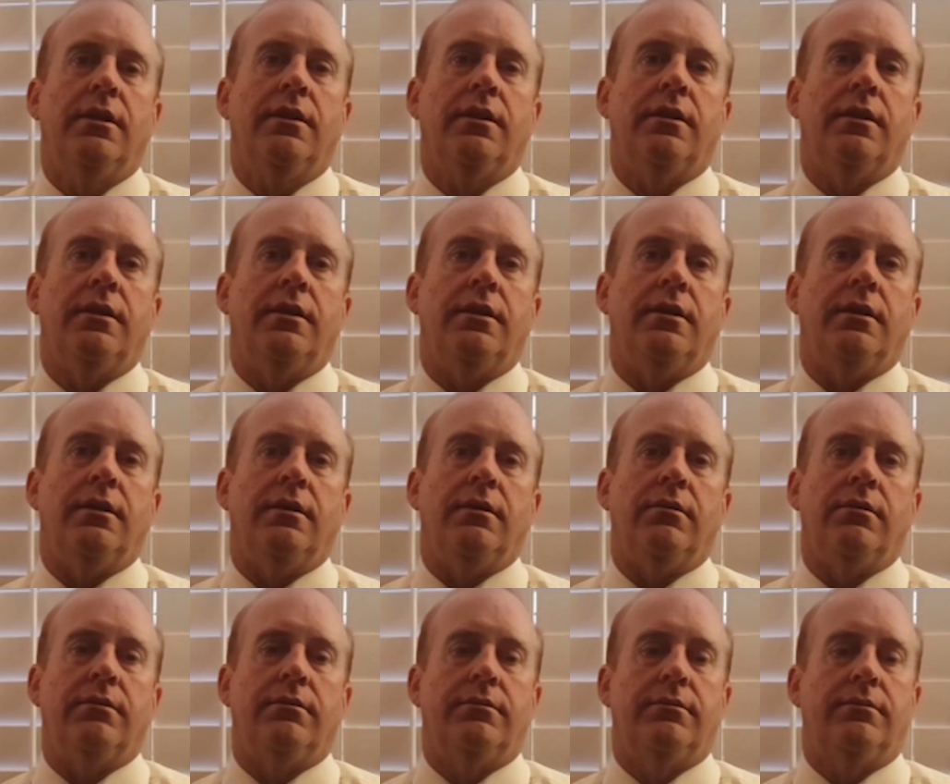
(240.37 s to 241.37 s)

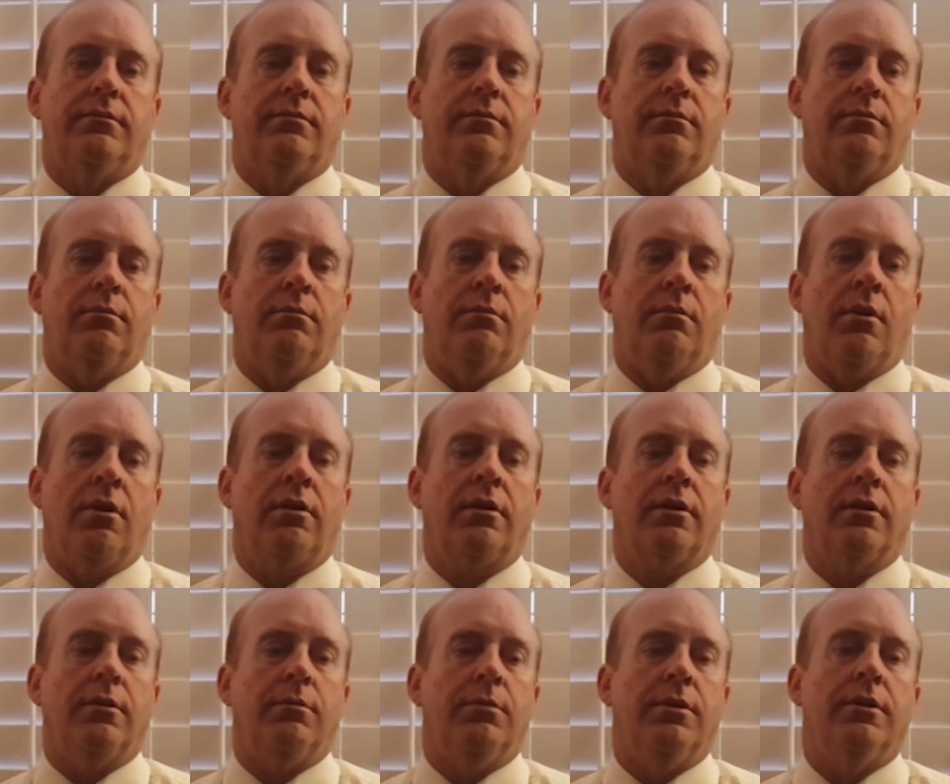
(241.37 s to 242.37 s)
the
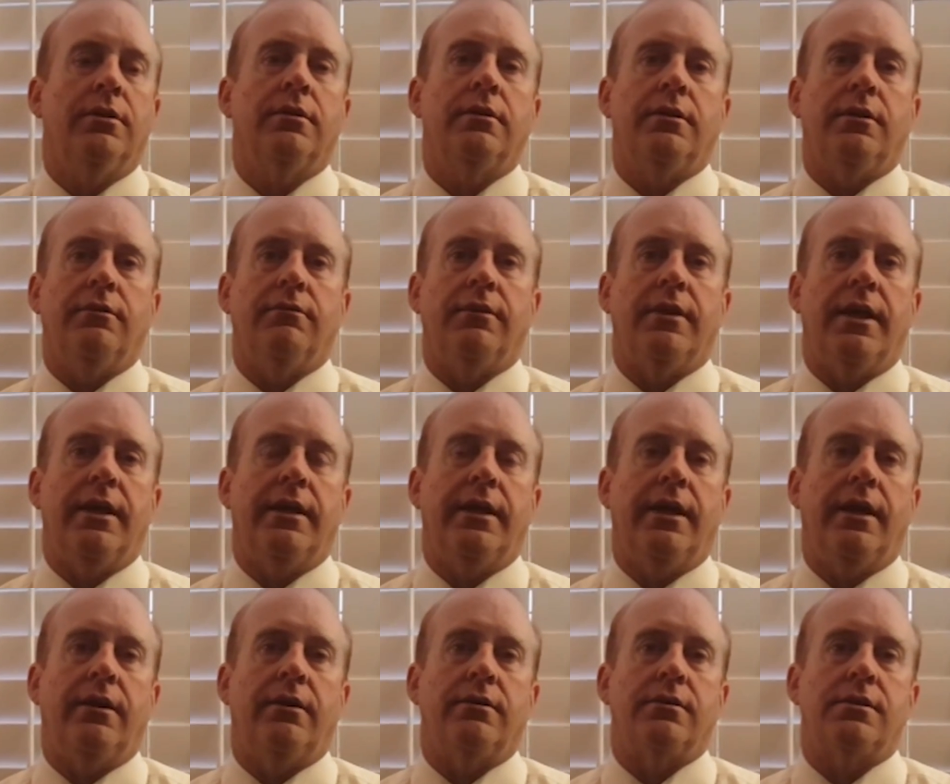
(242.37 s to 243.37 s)
marketability of that
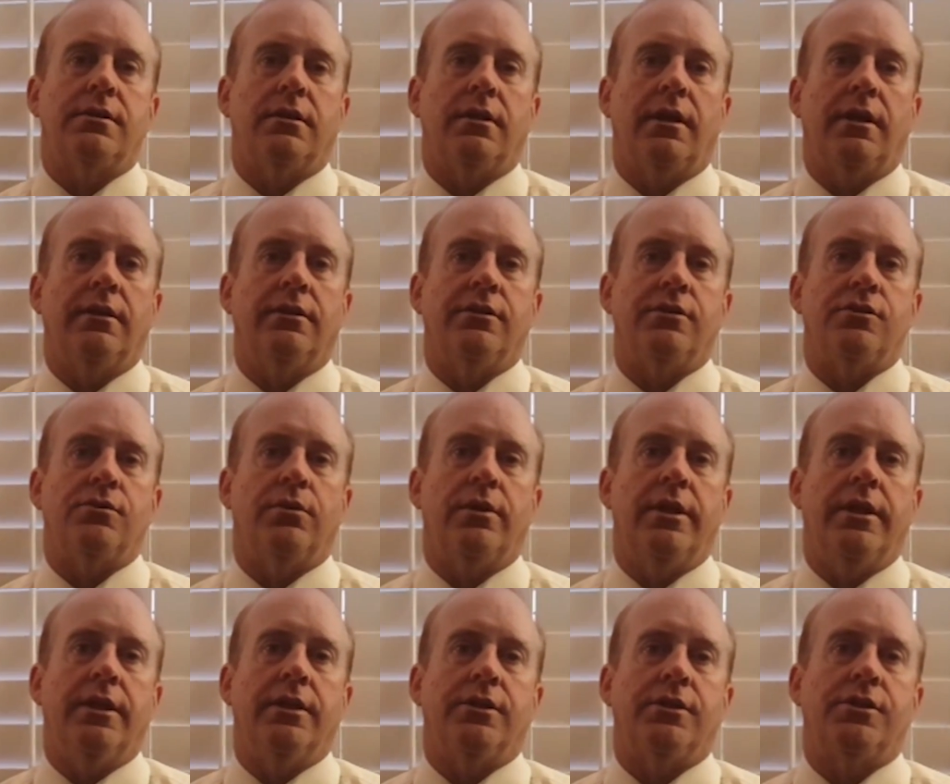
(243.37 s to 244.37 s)
house in Highlands
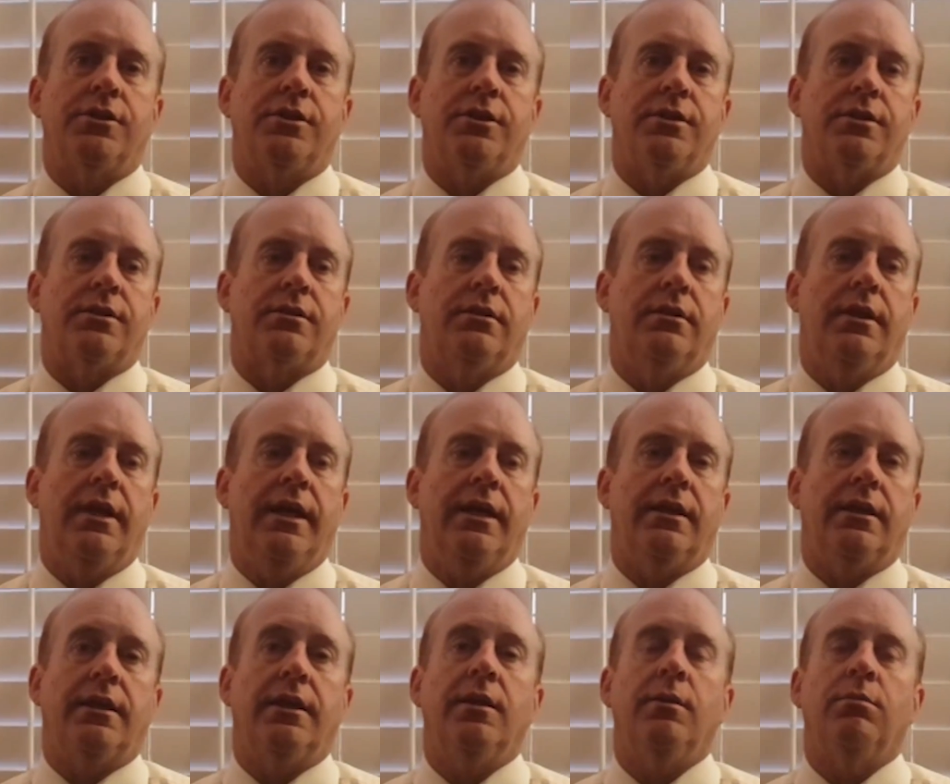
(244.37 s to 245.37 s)
Ranch just had
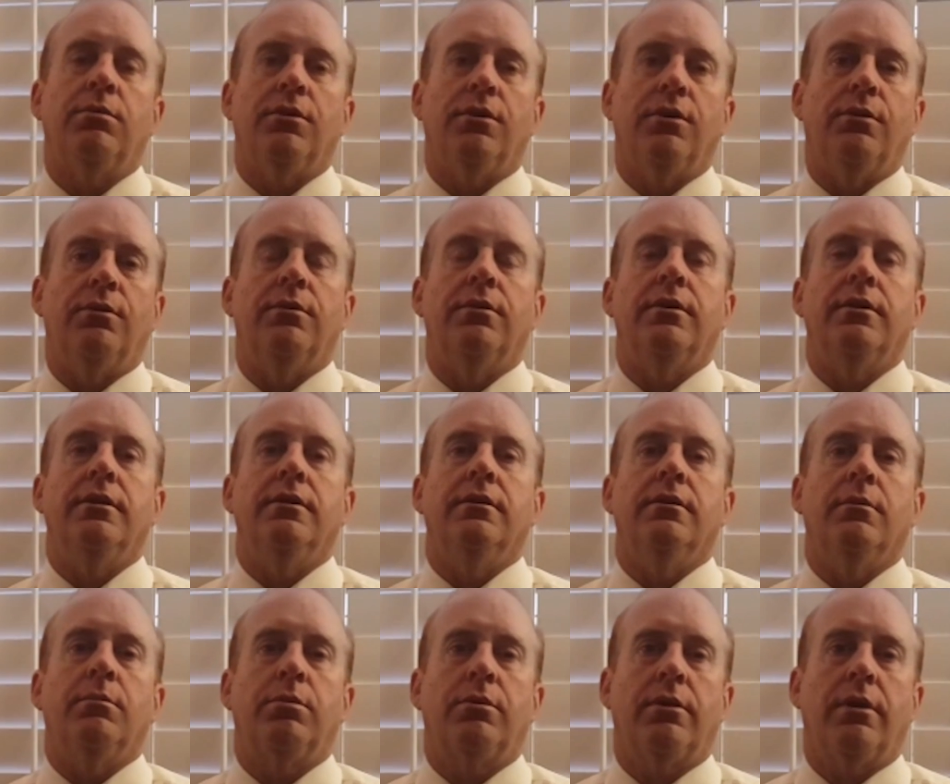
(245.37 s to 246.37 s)
to keep lowering
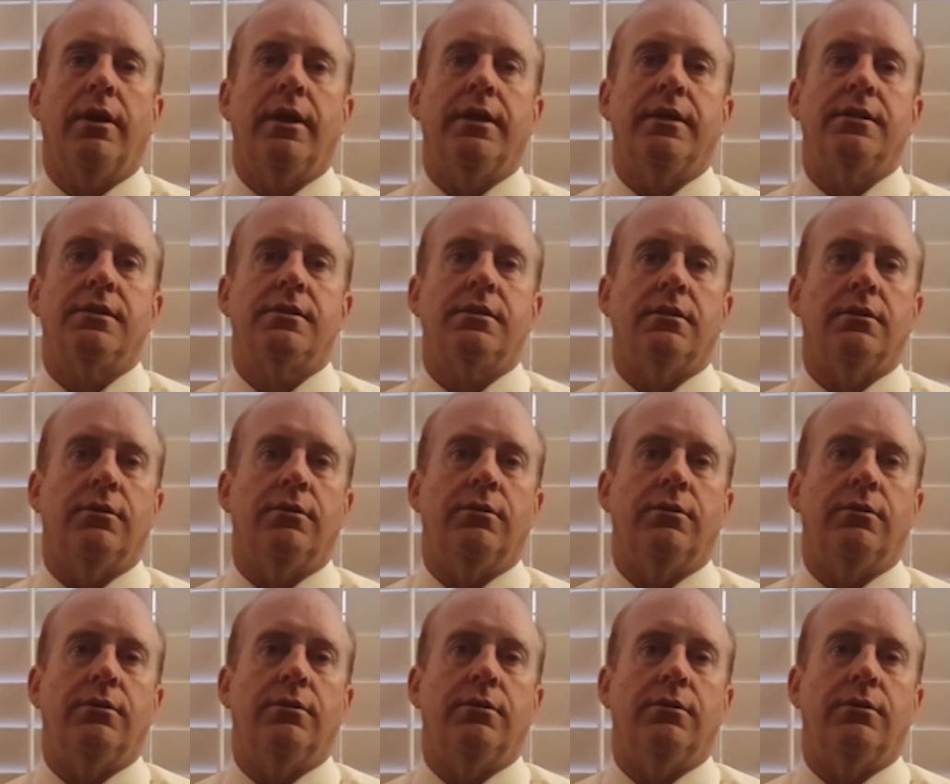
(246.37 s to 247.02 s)
the price